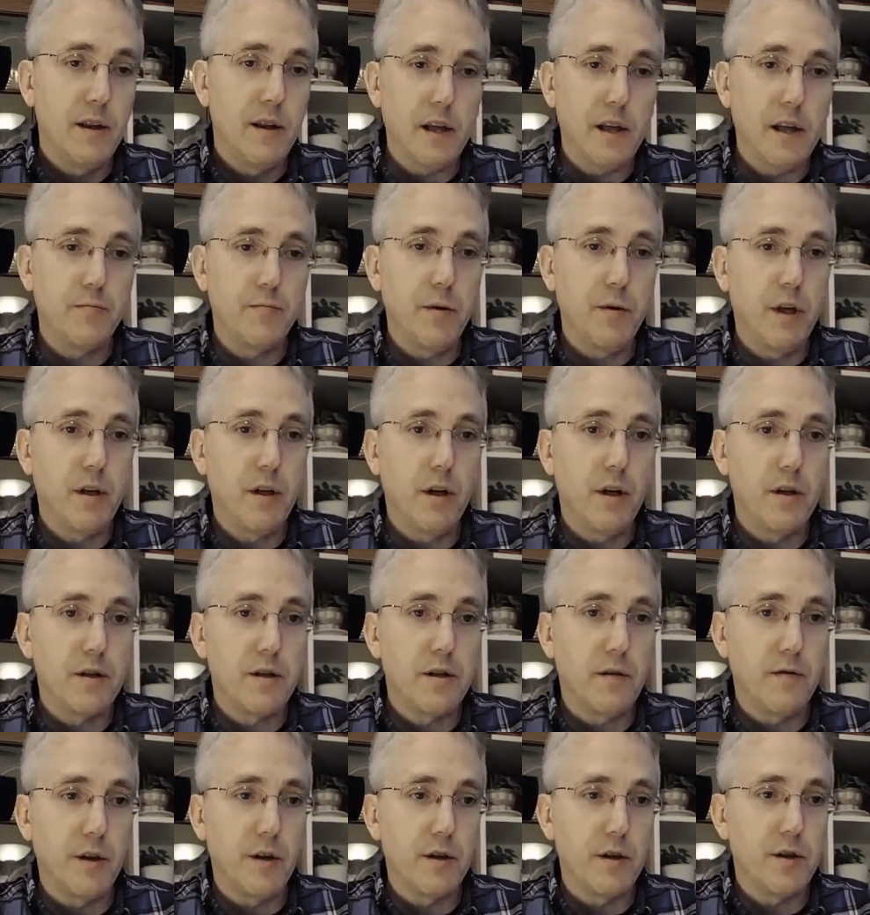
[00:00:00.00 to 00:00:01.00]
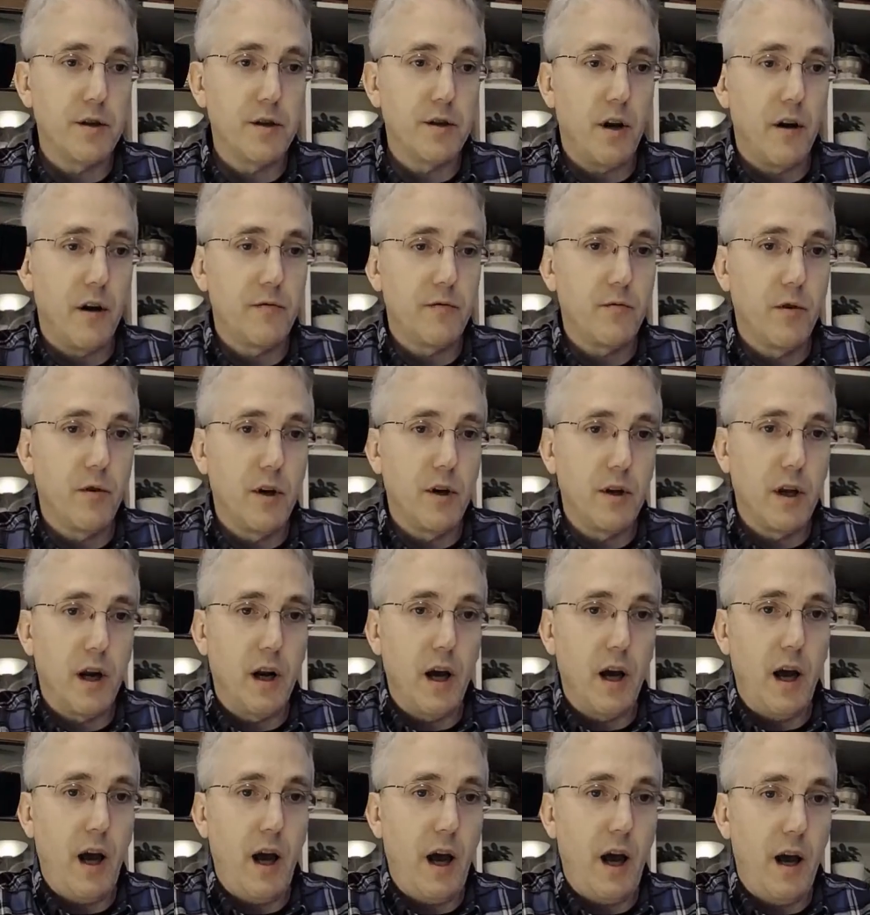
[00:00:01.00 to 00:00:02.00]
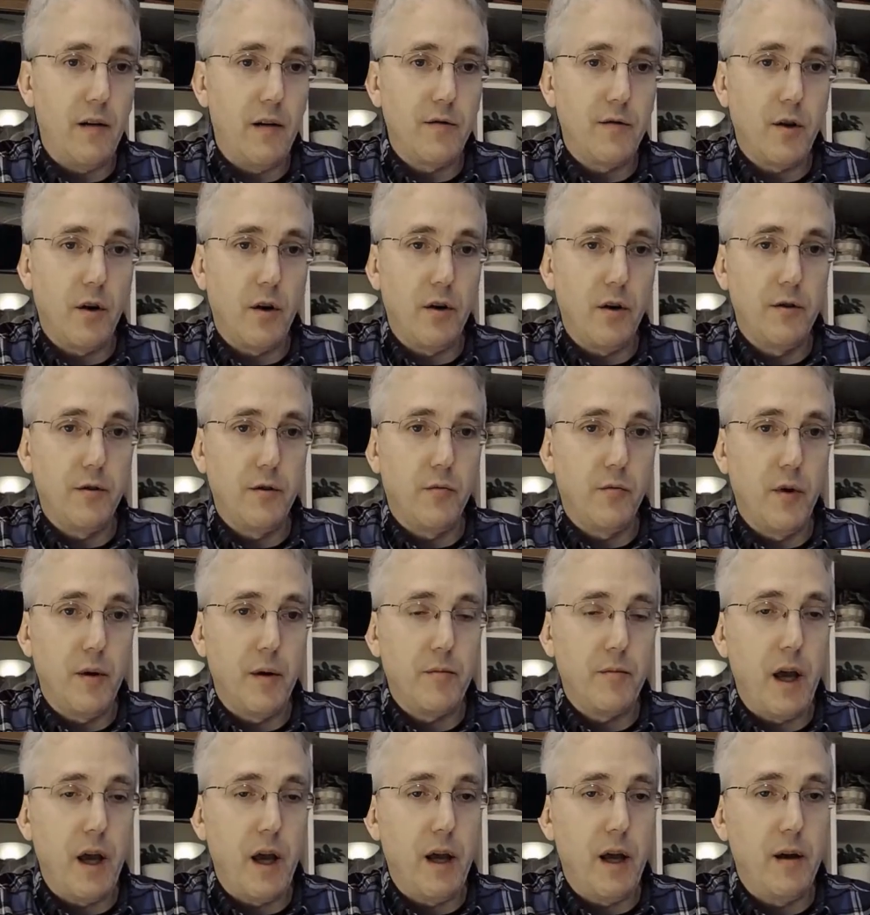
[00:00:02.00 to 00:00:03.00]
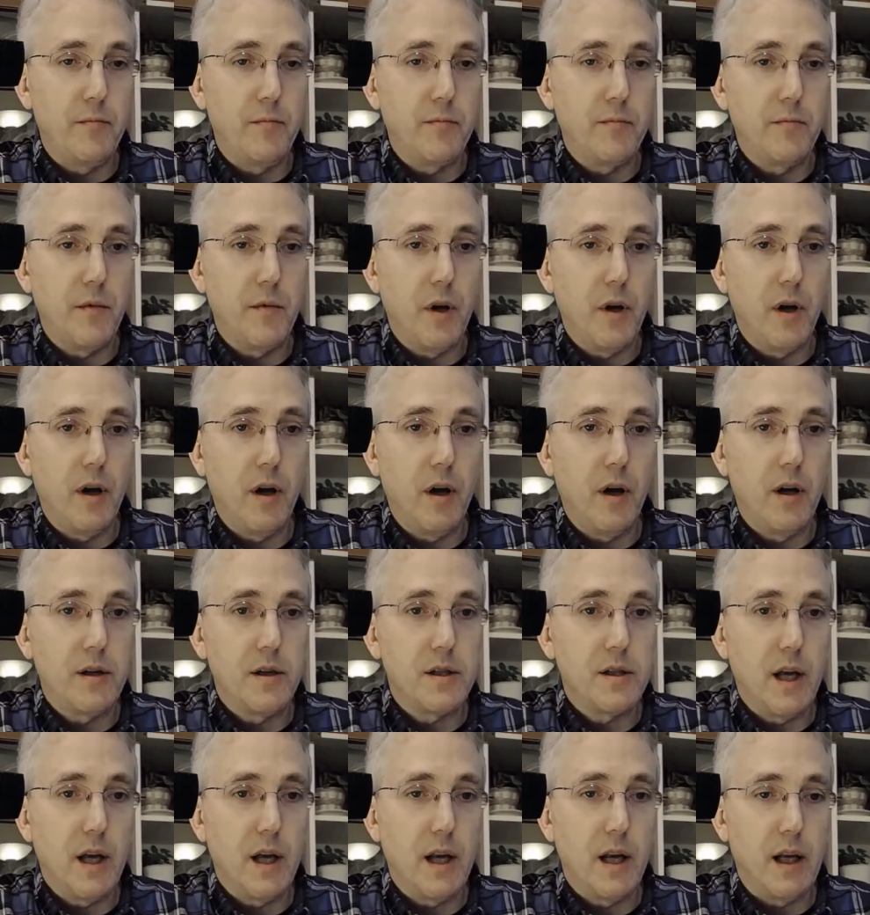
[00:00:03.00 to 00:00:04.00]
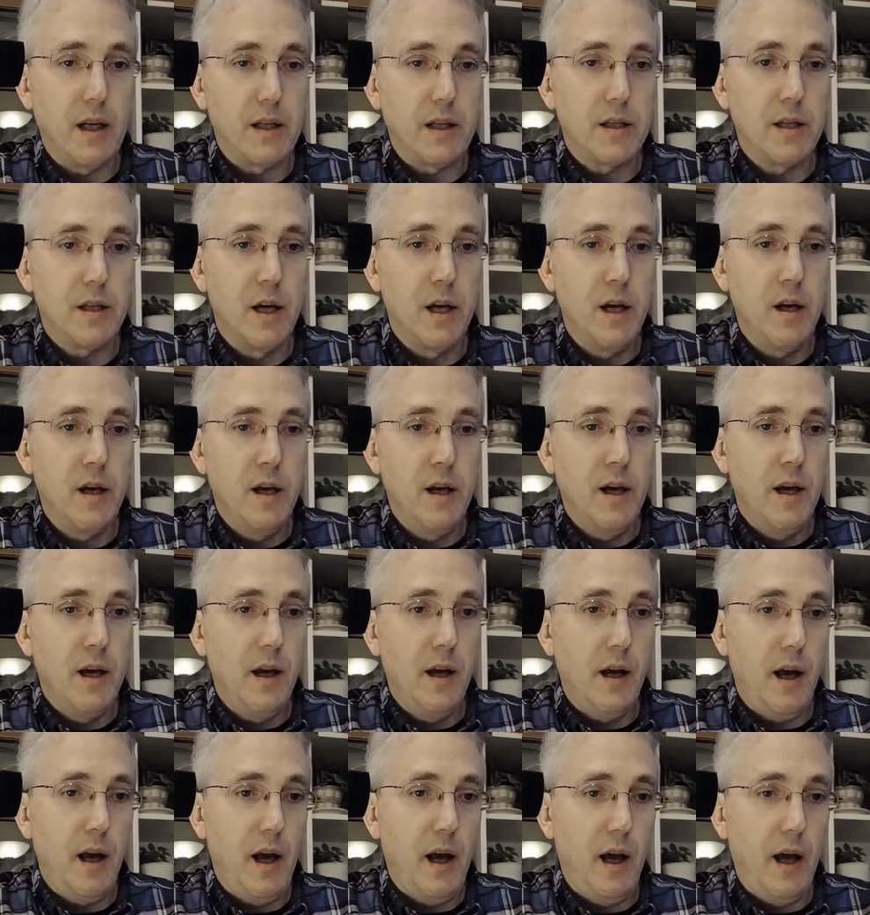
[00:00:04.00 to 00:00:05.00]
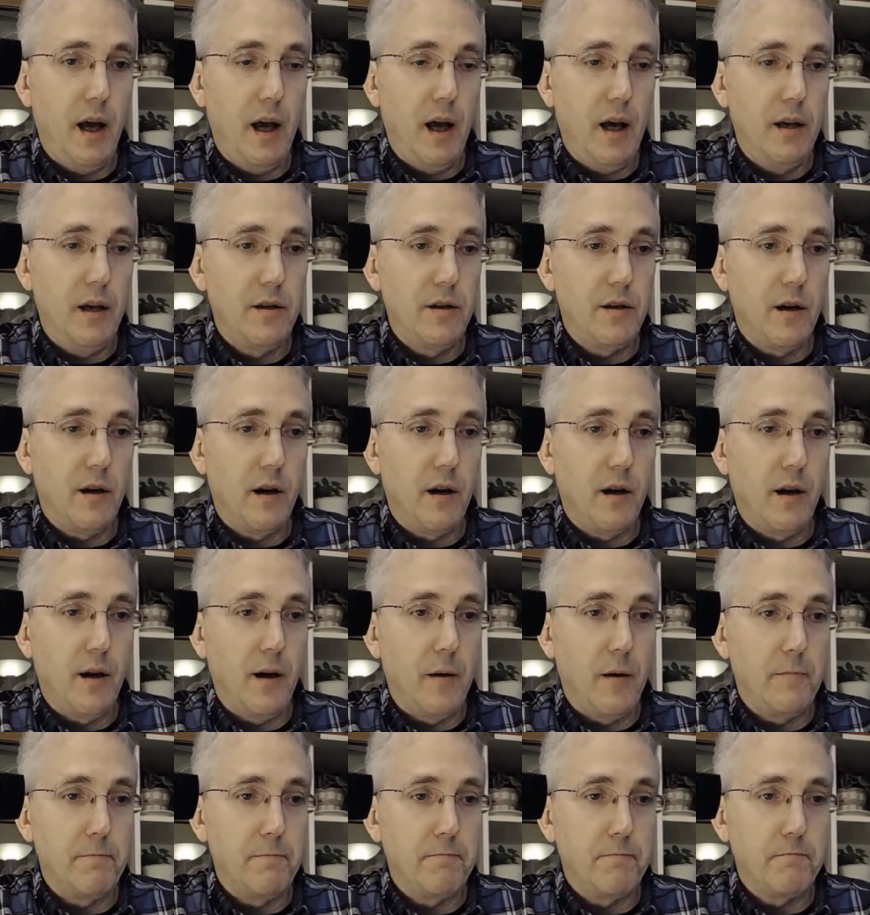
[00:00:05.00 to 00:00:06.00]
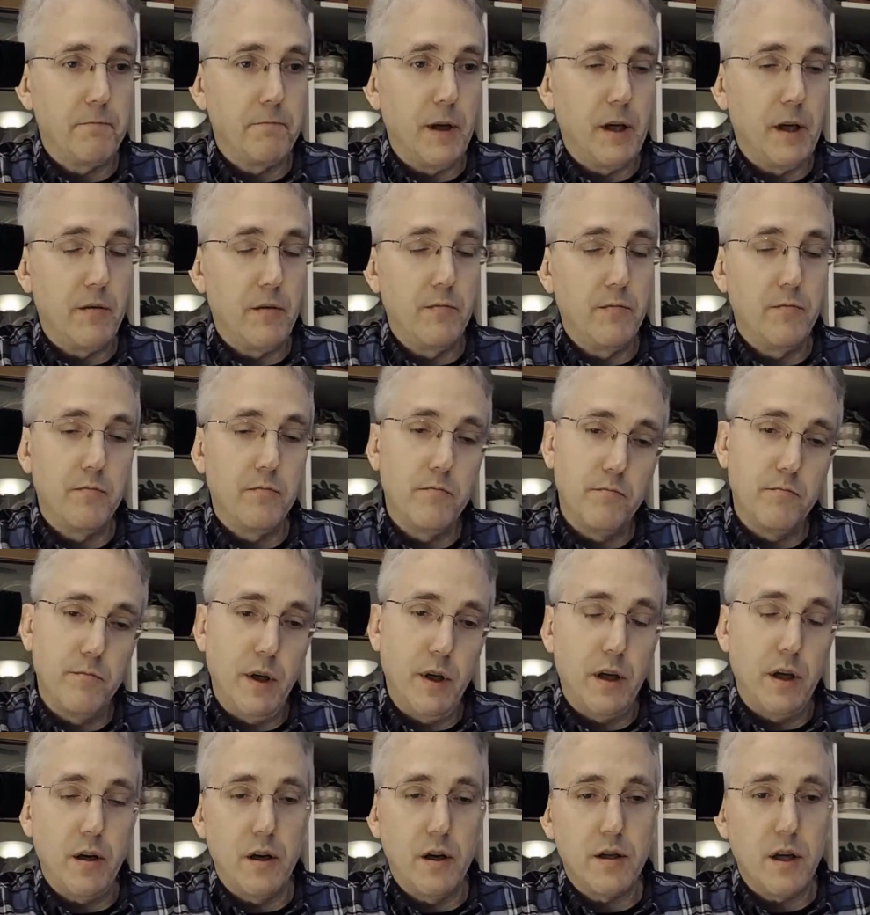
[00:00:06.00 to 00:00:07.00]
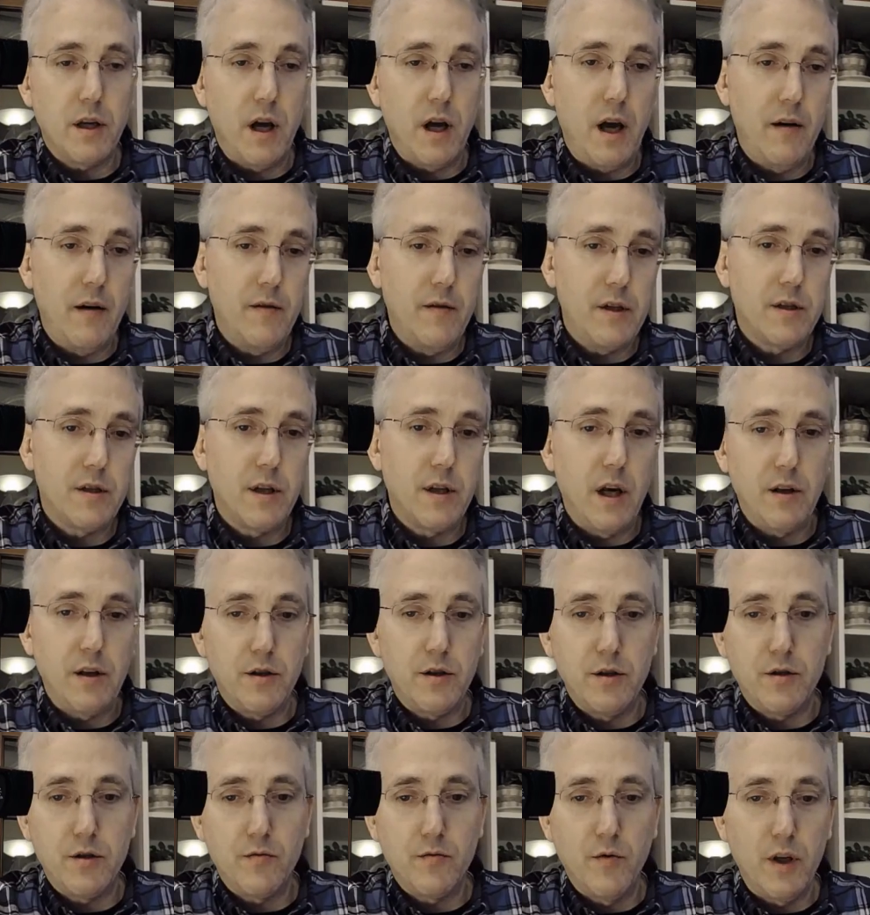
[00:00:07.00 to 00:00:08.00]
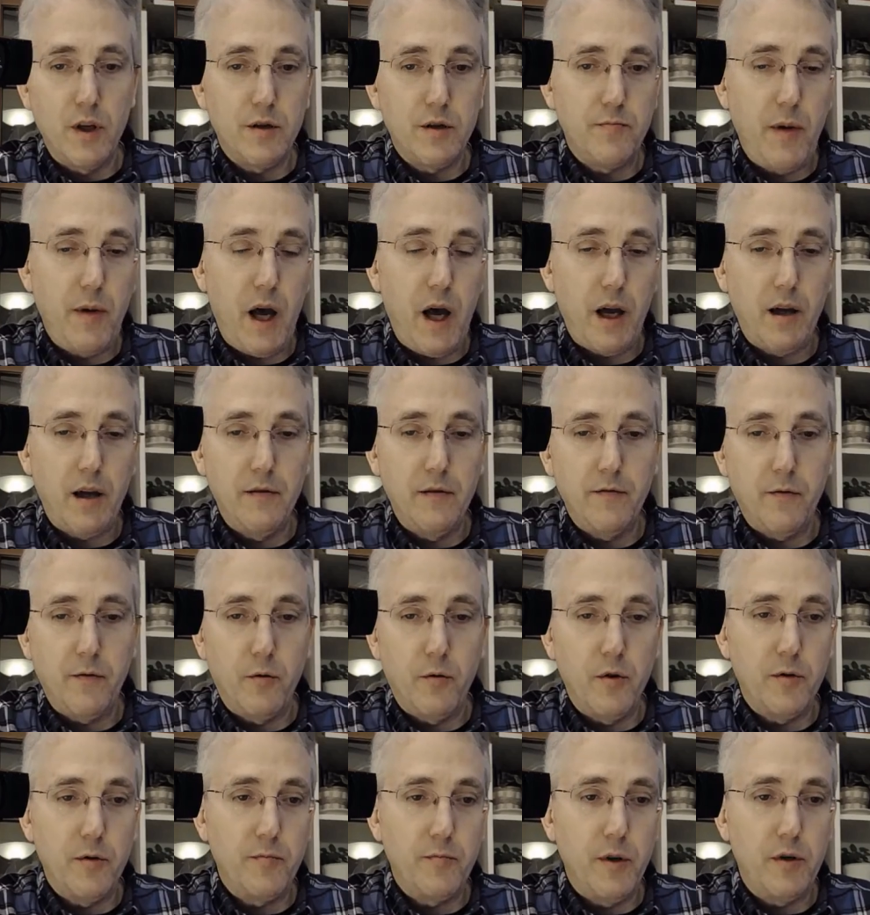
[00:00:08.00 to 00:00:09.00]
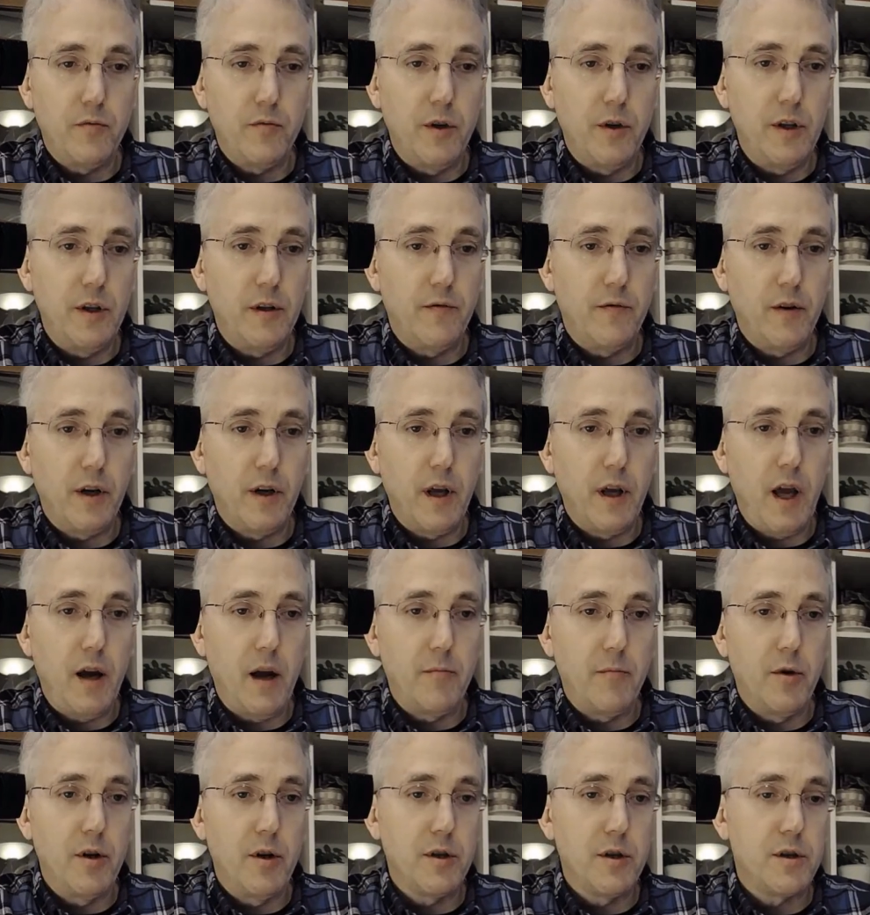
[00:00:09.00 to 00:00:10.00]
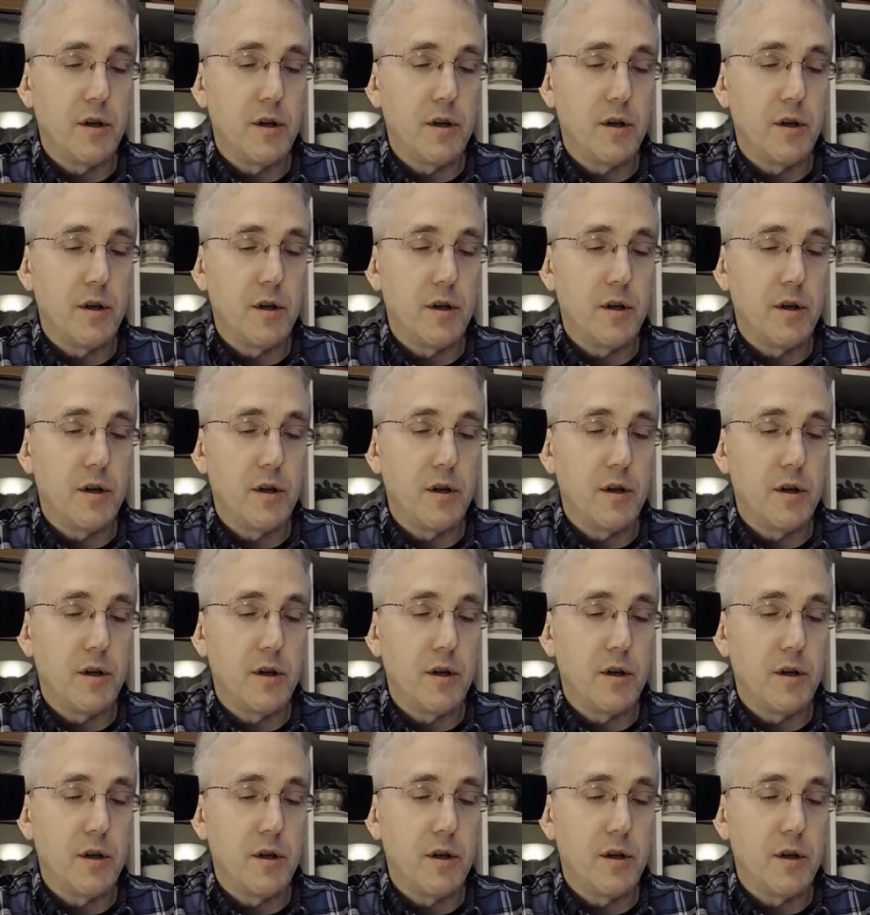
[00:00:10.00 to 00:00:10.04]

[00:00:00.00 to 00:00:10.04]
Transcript: because of the software that I have called the Webcam Settings. And because I have it set to switch back and forth between different cameras,